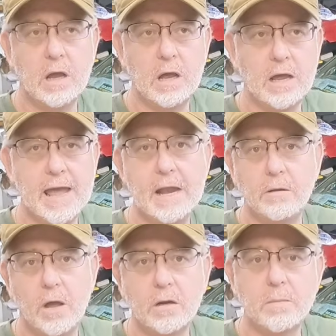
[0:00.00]

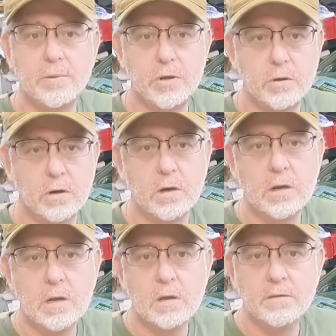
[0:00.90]
analog computer,
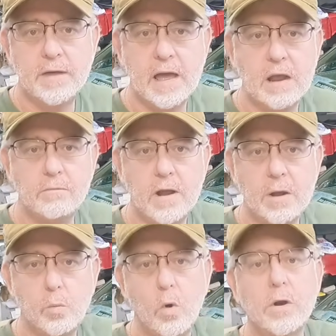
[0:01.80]
that
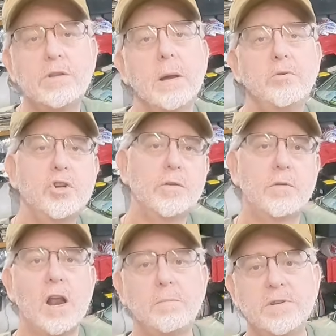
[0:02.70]
read water temperature, throttle